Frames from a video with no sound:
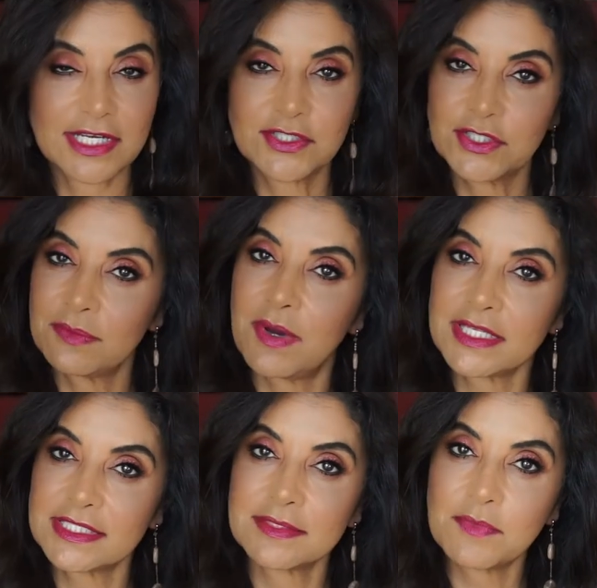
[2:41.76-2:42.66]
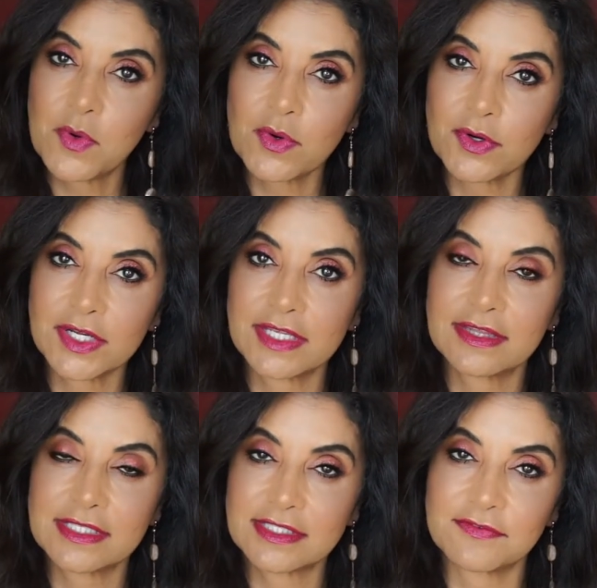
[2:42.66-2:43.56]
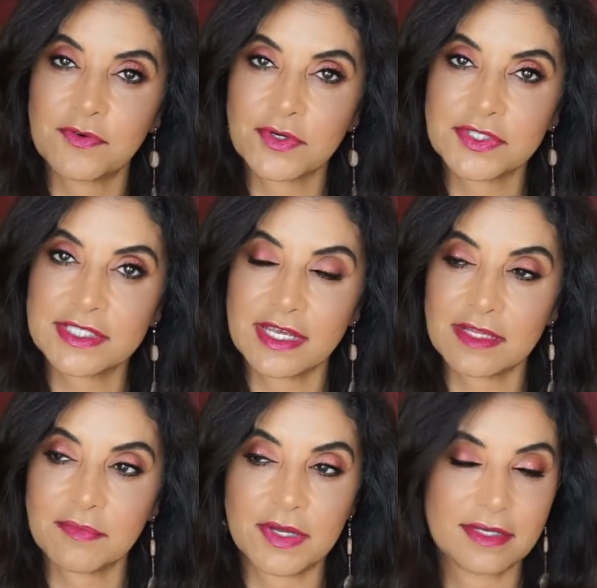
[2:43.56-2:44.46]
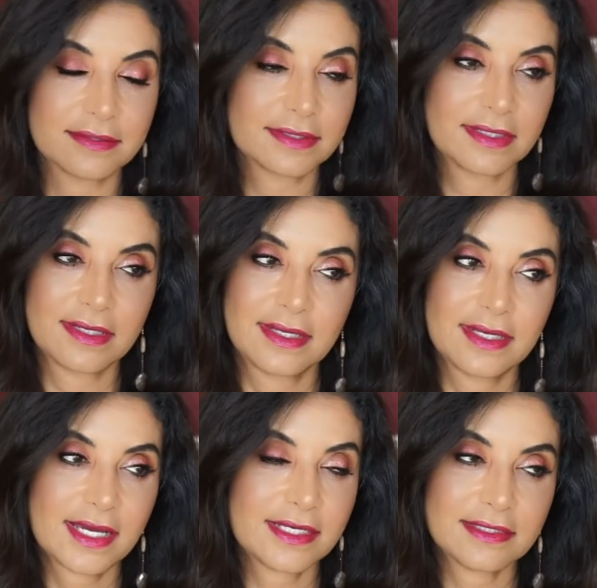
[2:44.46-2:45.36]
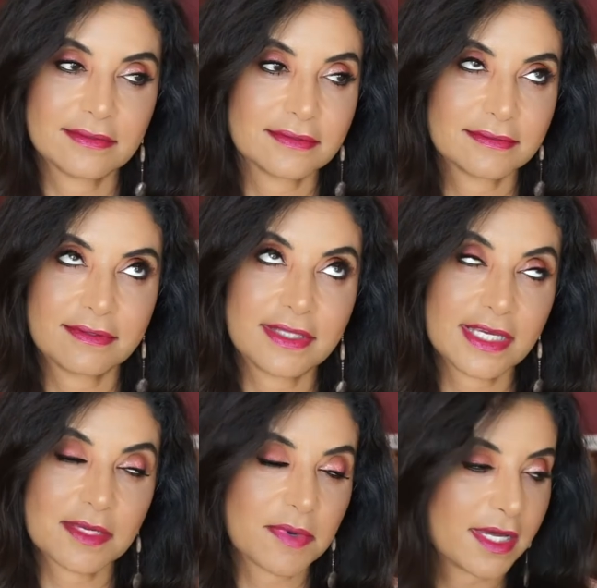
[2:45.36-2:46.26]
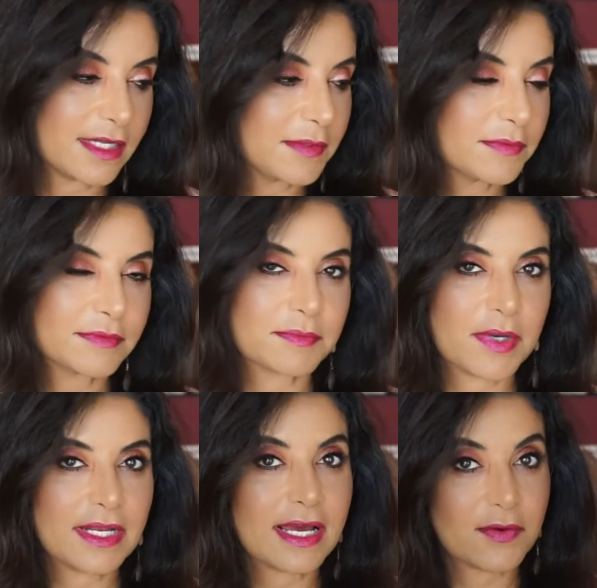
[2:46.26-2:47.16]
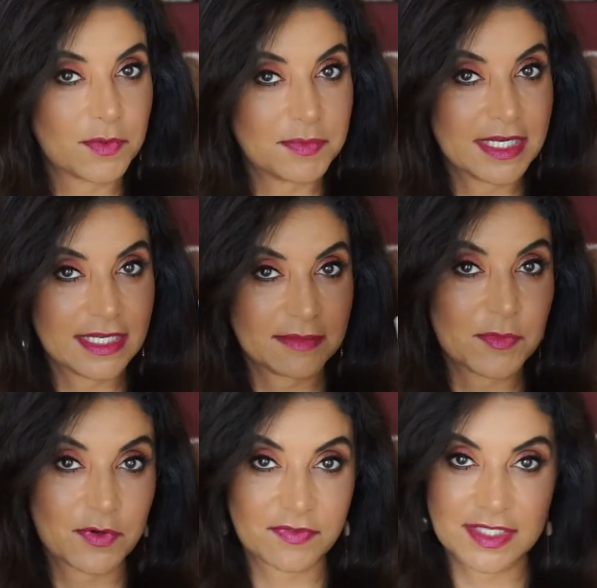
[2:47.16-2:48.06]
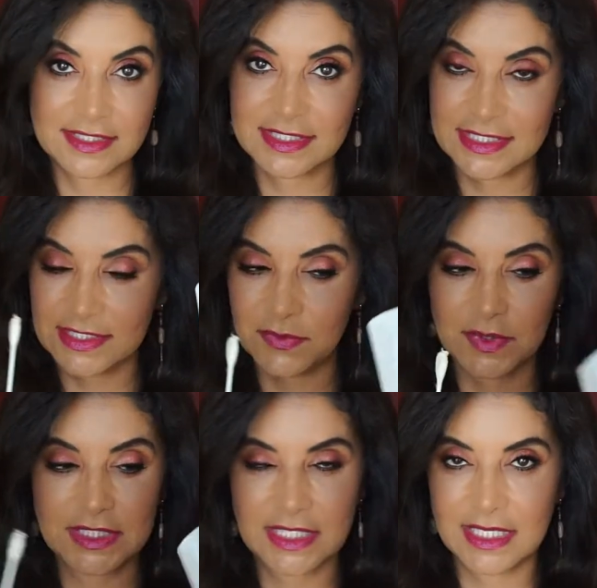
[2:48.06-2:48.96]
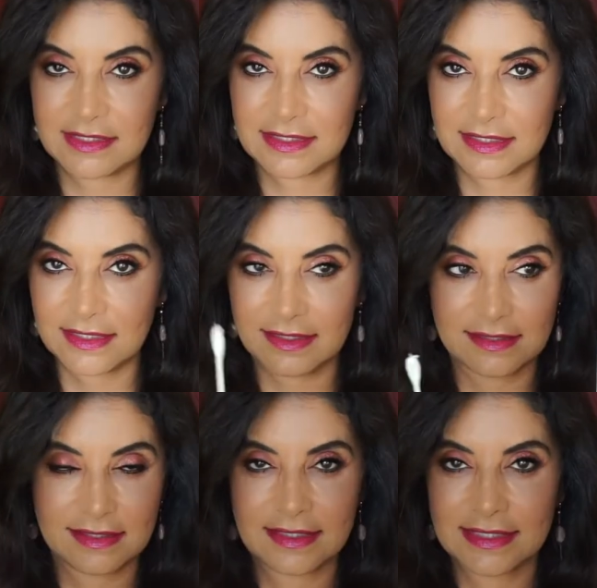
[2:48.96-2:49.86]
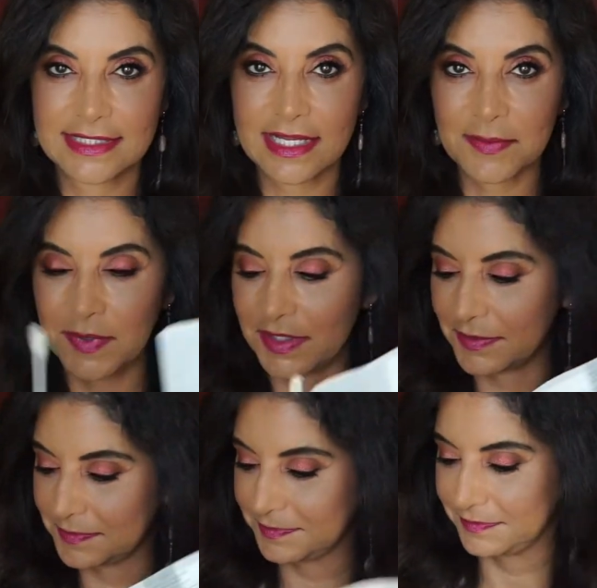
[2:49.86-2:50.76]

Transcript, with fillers: I should have bought some more at this Sephora sale, but I didn't think about it. But I will be getting more of this. This is a really neat uh, setup here.